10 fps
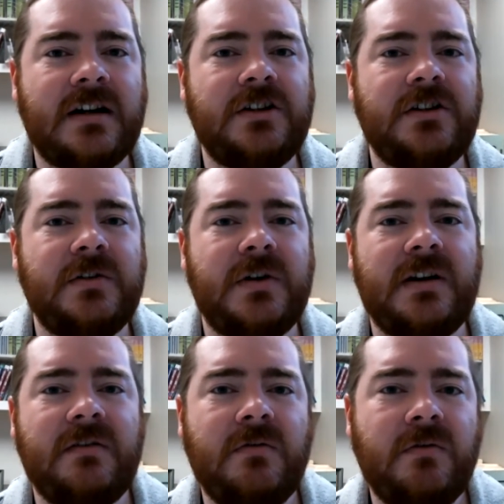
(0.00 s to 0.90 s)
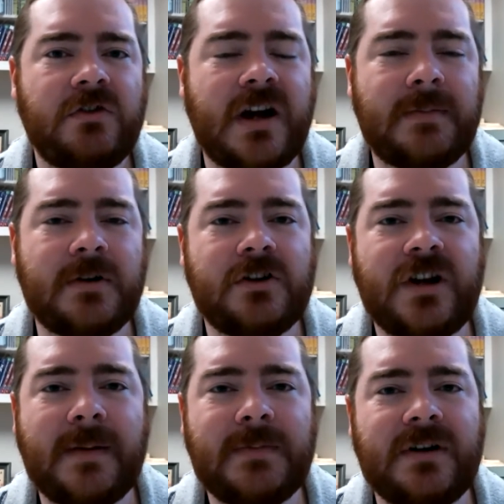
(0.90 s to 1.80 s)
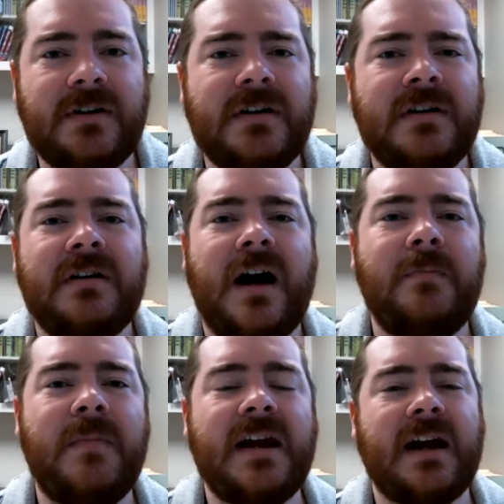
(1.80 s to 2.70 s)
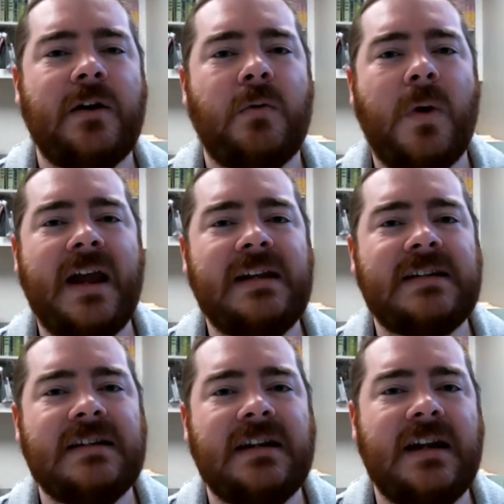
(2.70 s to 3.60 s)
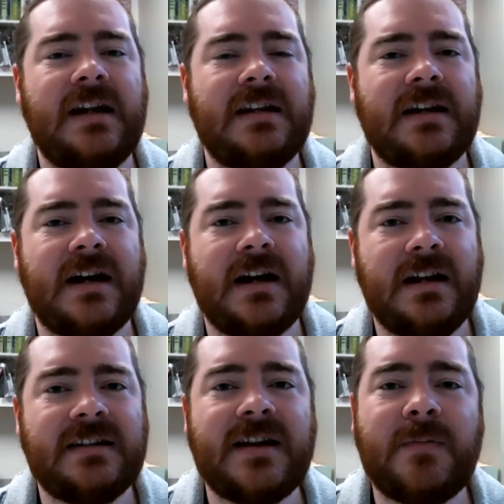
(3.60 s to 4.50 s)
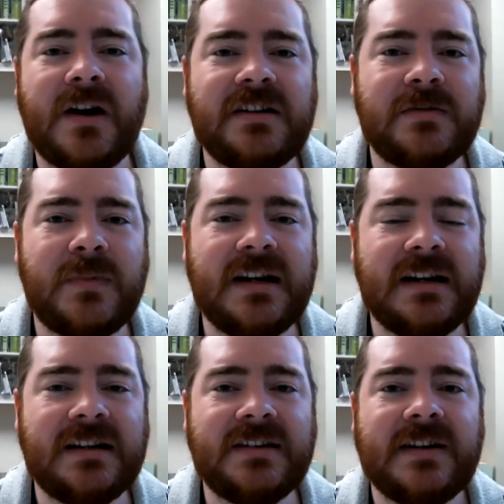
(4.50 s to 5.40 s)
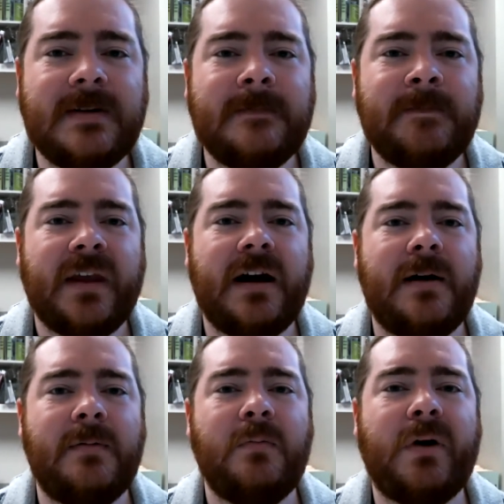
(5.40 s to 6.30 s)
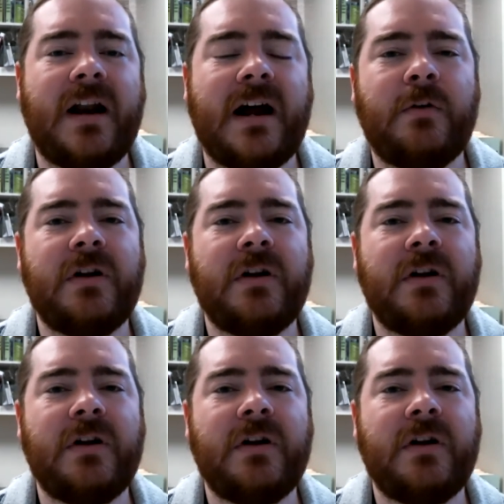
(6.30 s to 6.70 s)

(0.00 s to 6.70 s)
do it chapter to chapter. I may kind of wait and summarize some ideas, but I don't